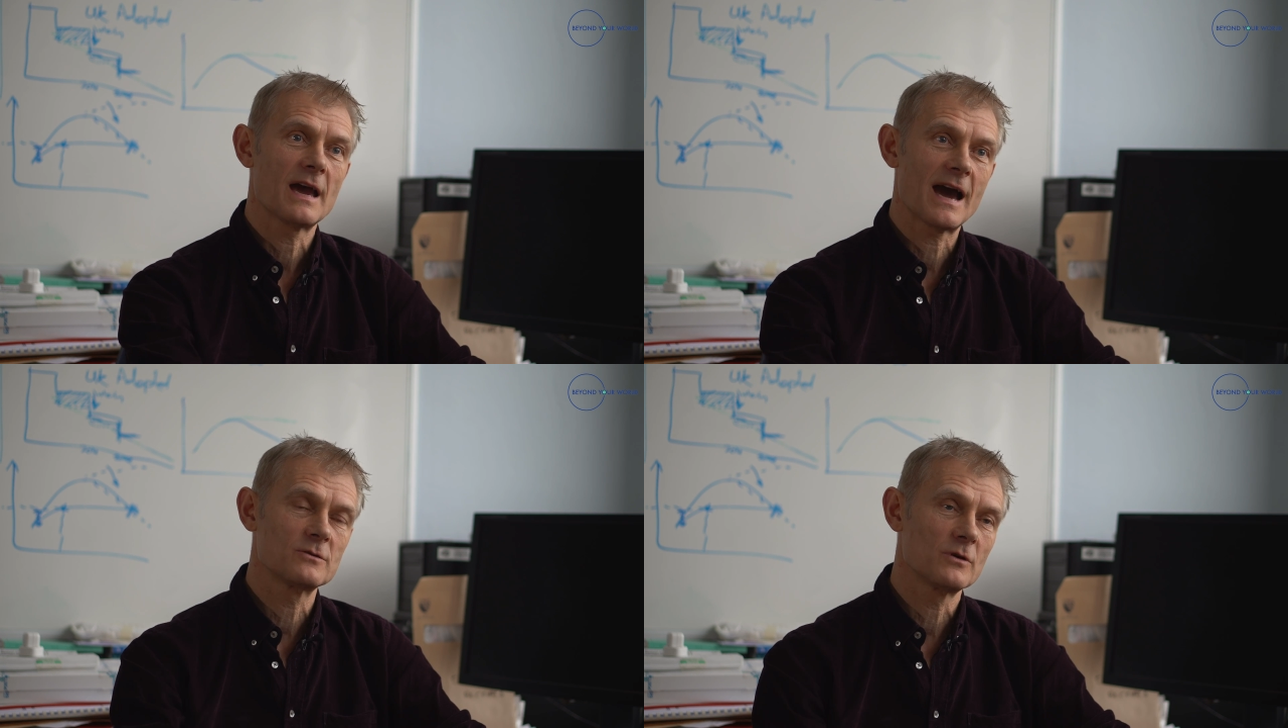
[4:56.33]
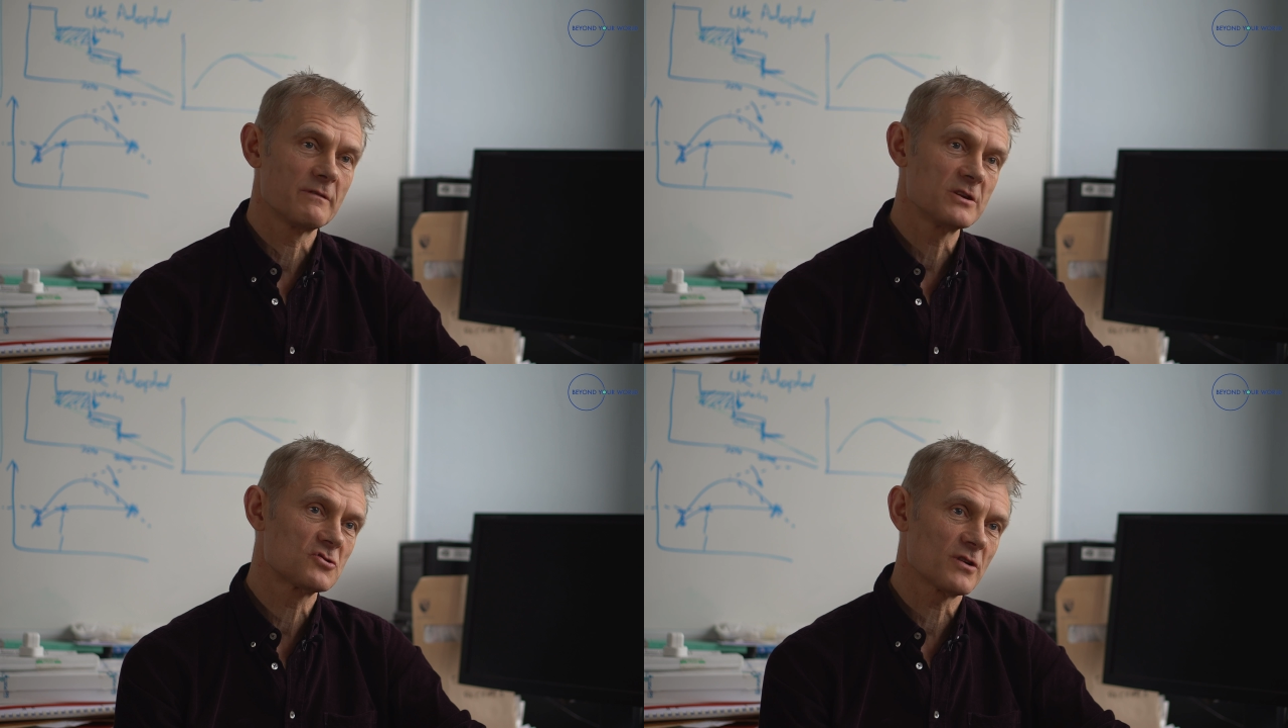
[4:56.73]
How do
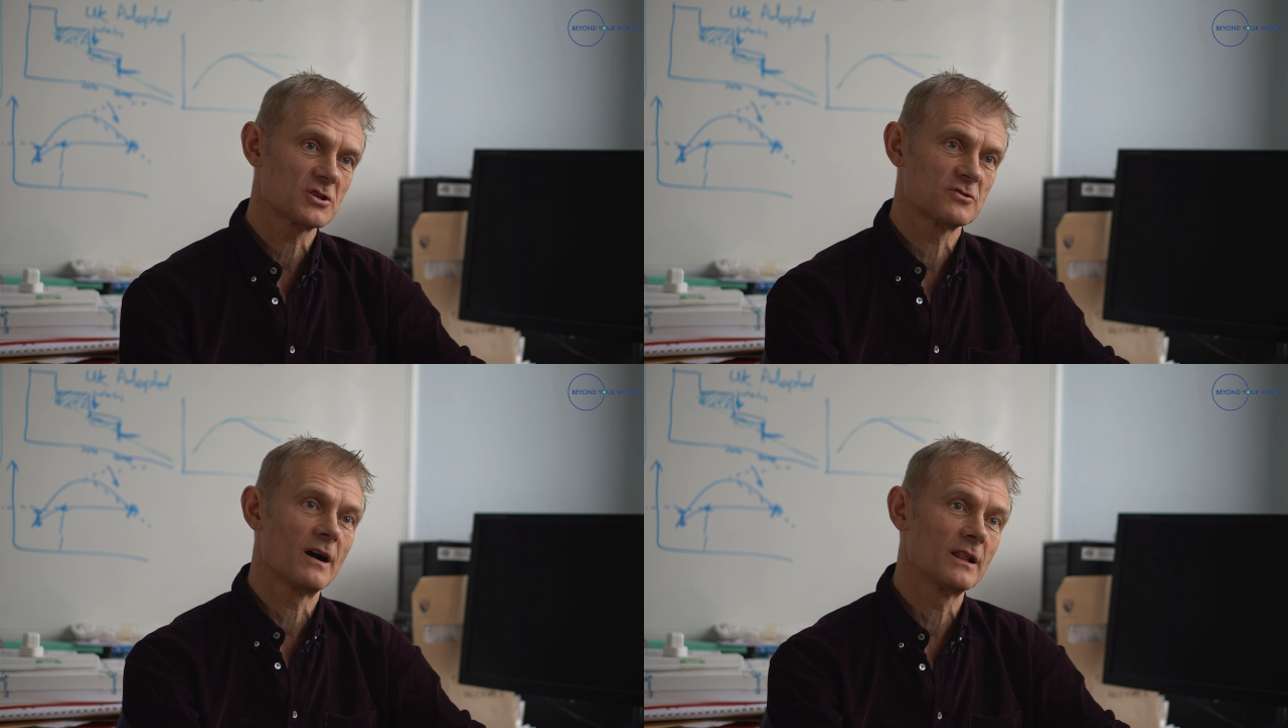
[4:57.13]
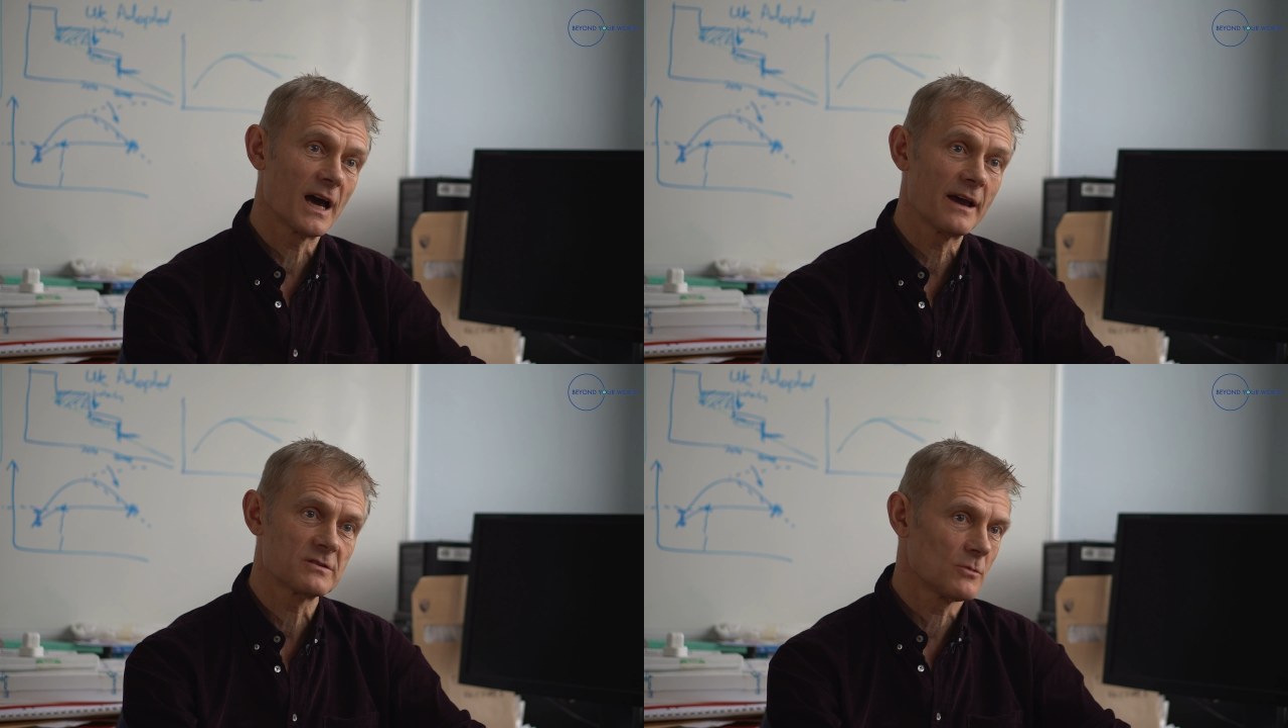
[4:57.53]
we restructure our
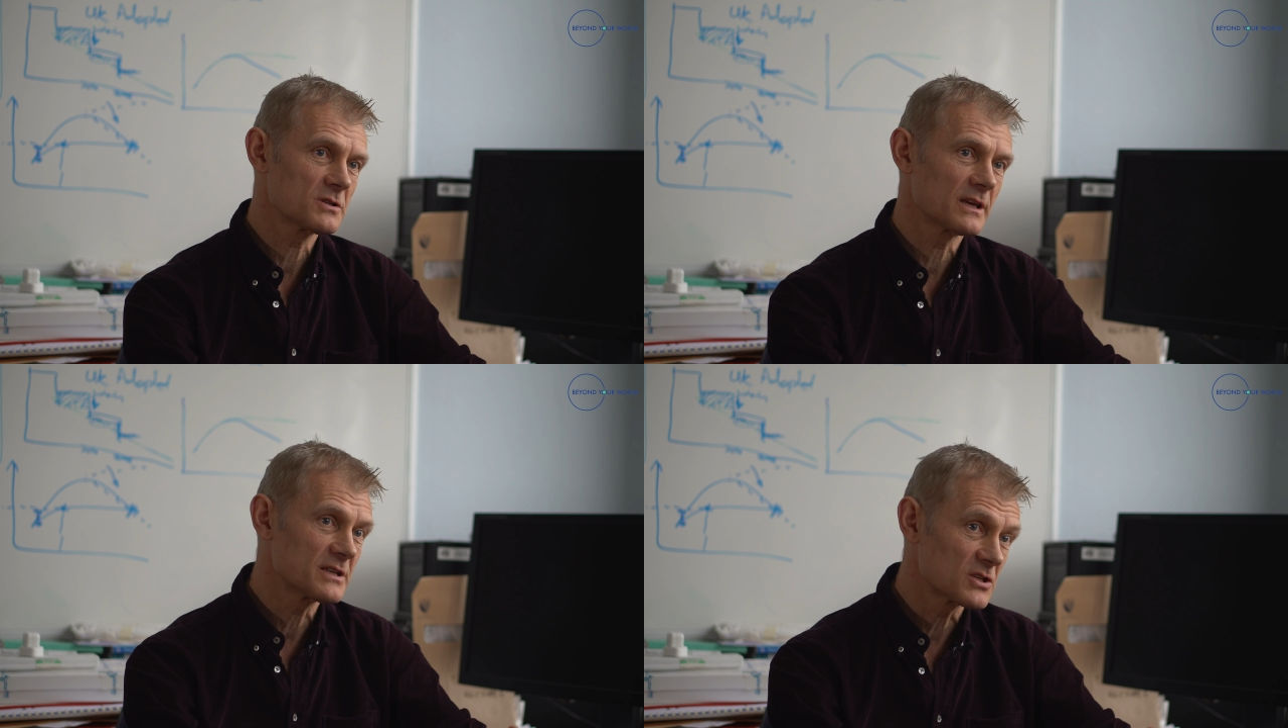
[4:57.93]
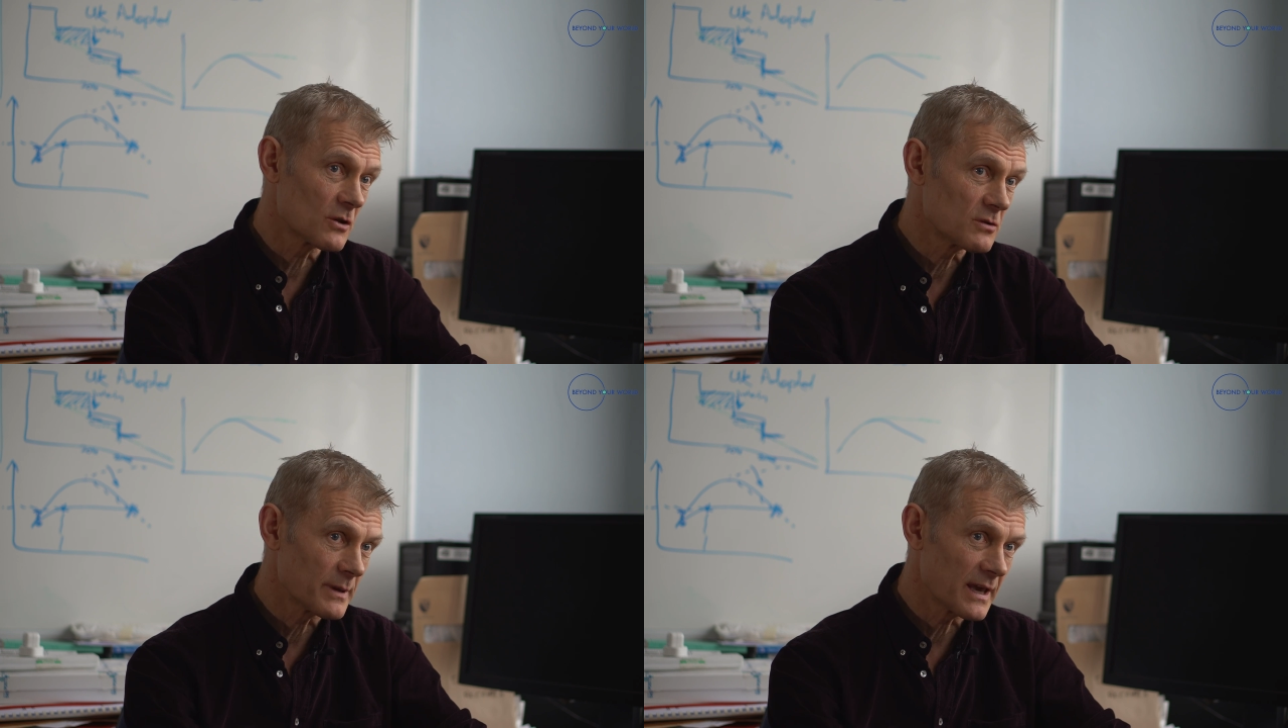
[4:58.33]
lives? I'm not saying this is
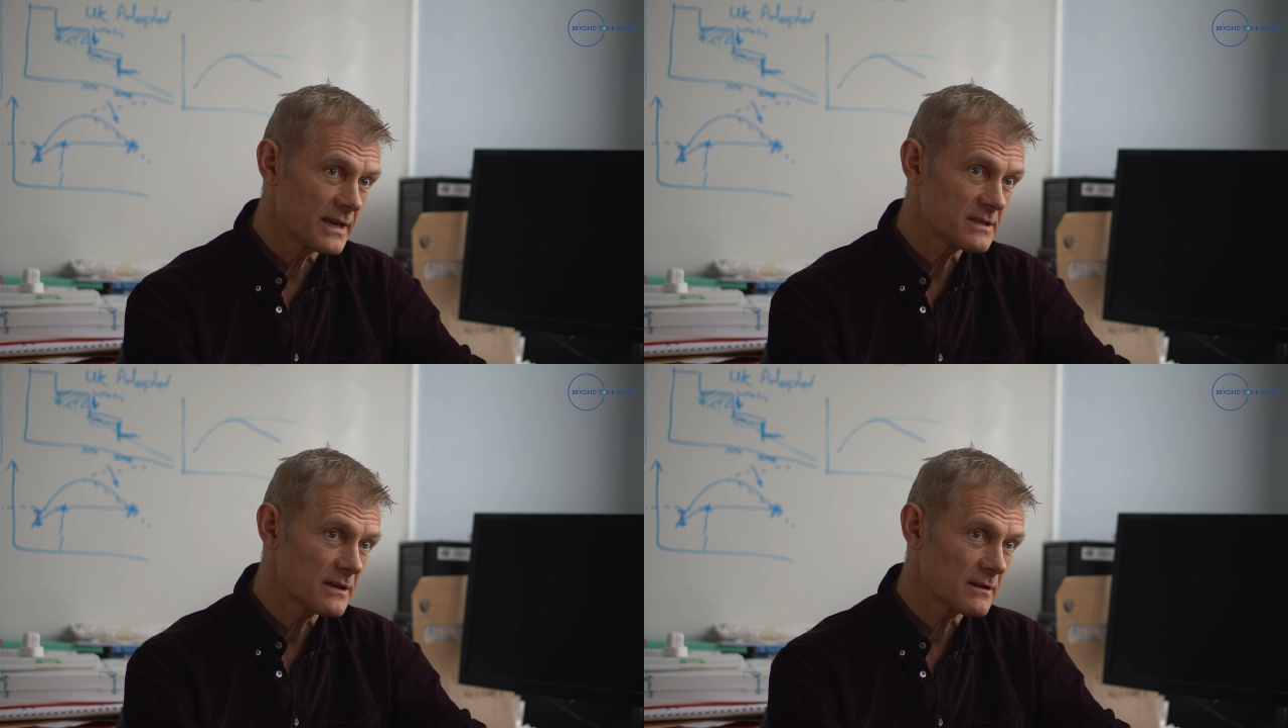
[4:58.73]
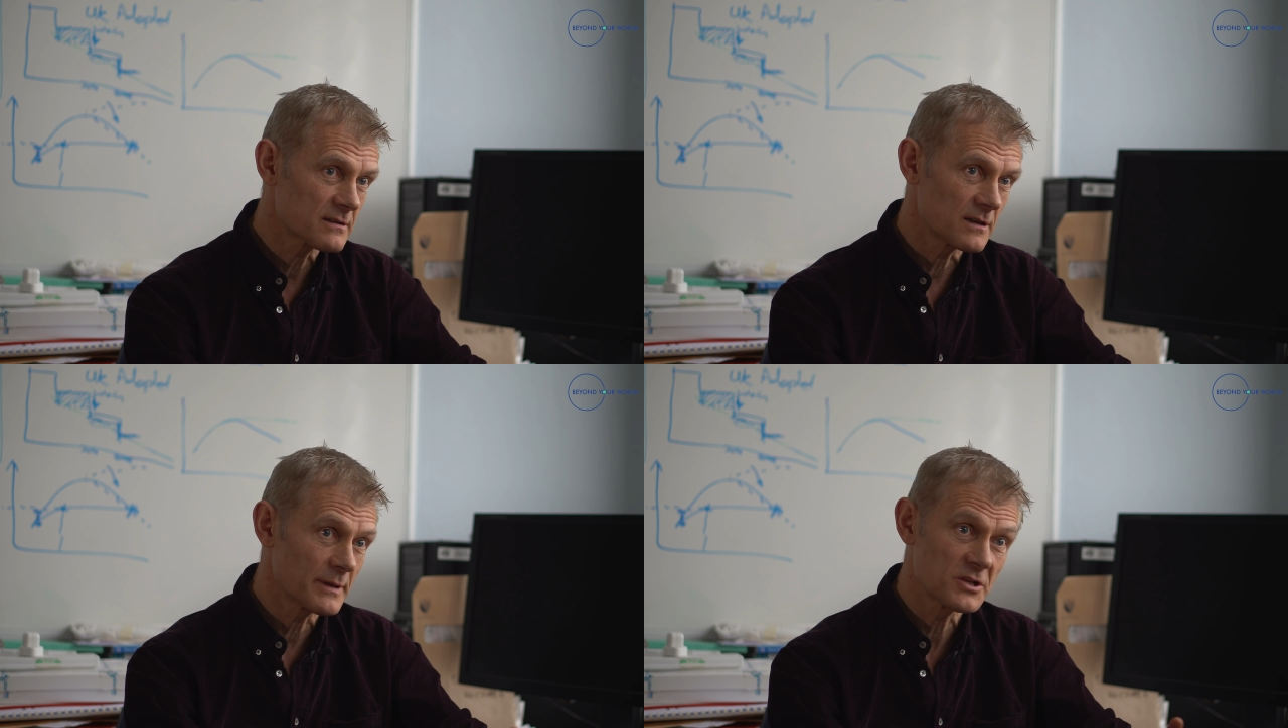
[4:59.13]
going to be easy, it's
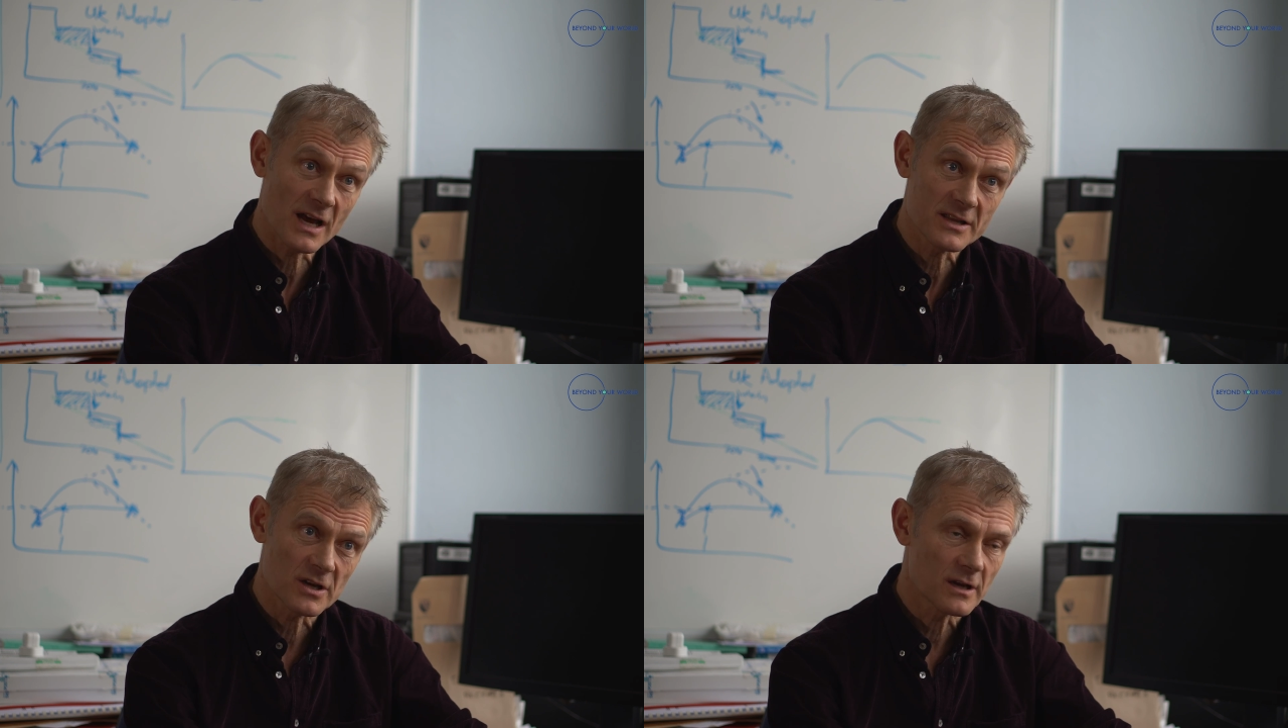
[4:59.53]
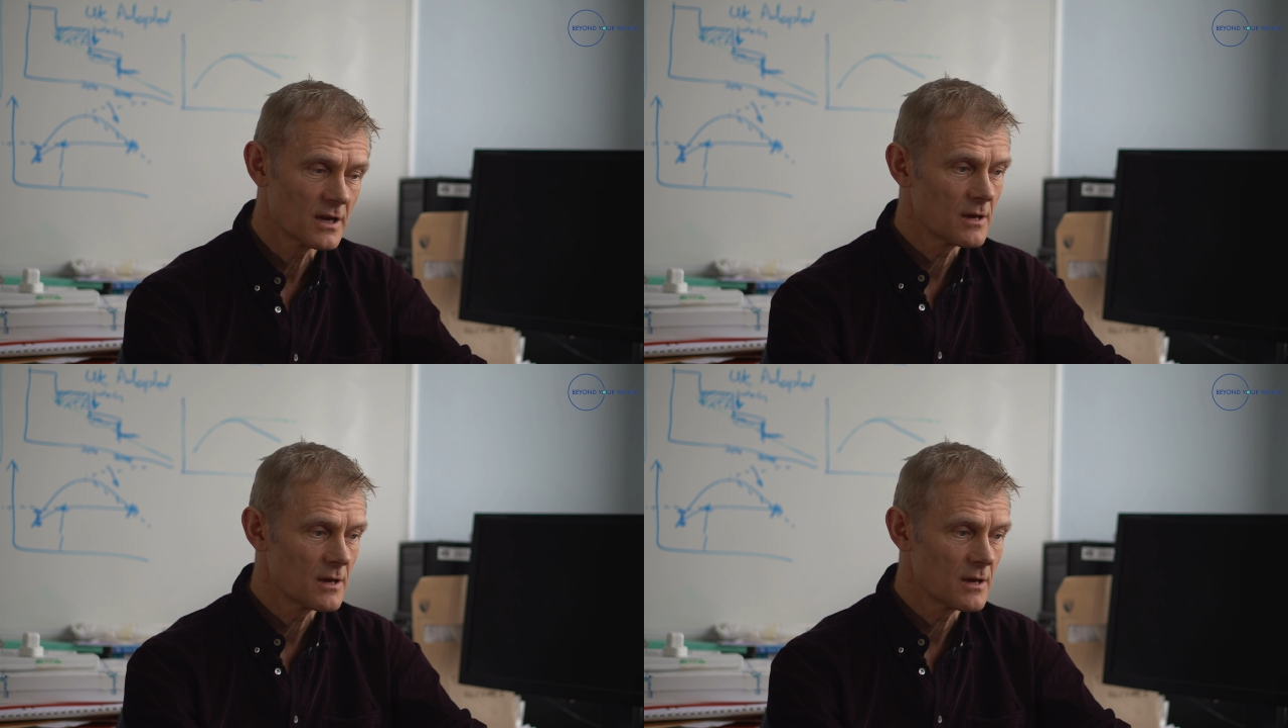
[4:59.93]
going to be challenging,